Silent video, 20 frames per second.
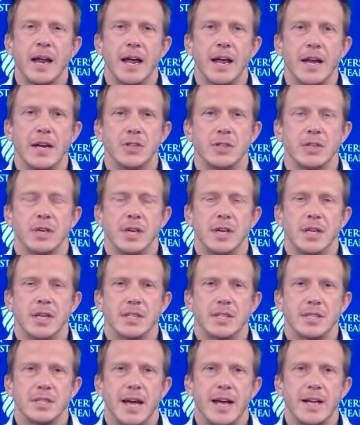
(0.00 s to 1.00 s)
I H
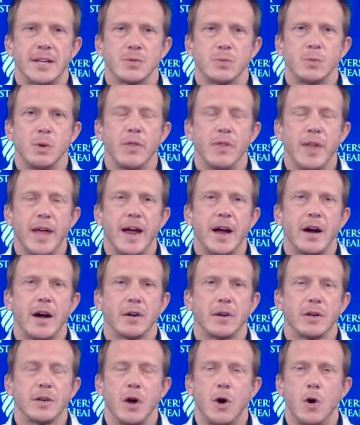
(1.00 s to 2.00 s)
says when they
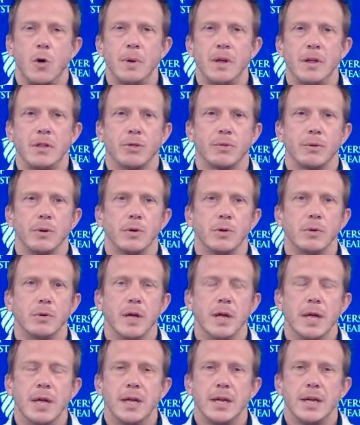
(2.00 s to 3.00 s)
are combing
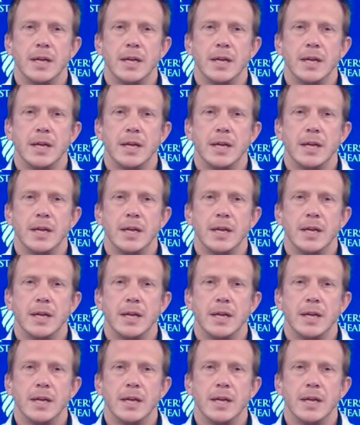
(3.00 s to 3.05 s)
through